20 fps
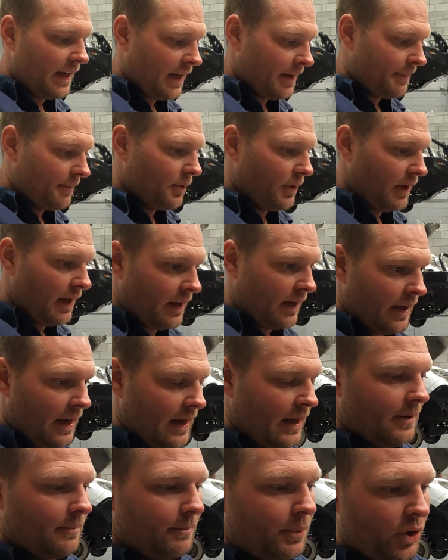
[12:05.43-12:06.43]
it can move. It,
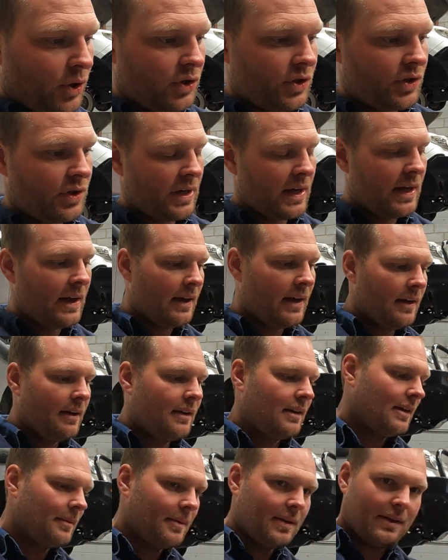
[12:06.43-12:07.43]
it can push.
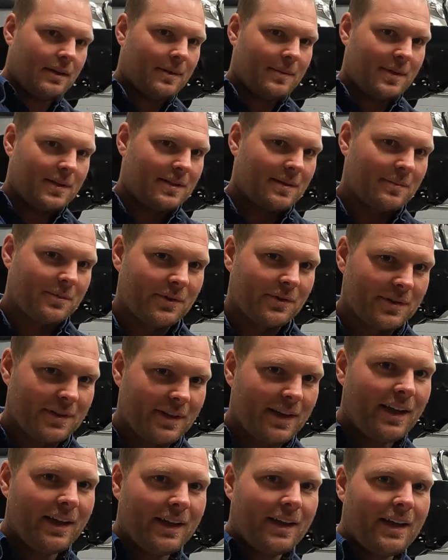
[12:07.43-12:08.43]
Let me let me summarize
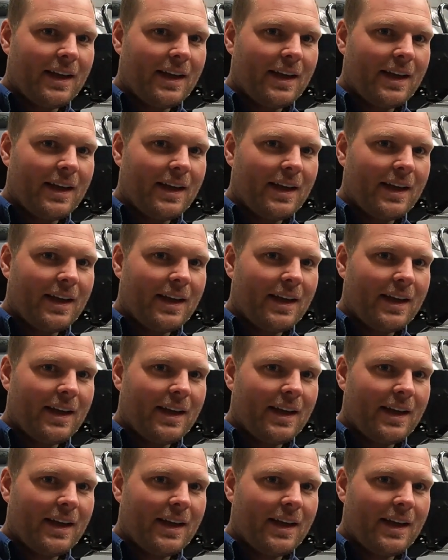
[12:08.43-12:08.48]
it.